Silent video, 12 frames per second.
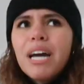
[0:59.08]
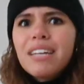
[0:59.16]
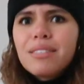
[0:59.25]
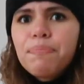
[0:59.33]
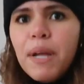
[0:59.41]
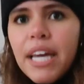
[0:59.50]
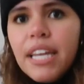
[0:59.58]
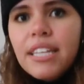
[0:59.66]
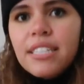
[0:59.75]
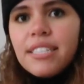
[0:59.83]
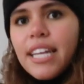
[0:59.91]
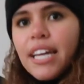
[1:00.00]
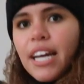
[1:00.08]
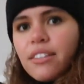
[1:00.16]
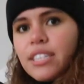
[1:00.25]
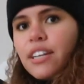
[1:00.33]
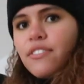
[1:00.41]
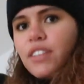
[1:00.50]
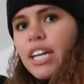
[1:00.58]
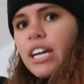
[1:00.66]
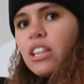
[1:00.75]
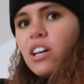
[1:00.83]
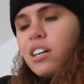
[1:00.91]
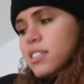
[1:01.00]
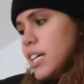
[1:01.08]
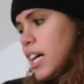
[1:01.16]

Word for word: not planning to stand out there for like a long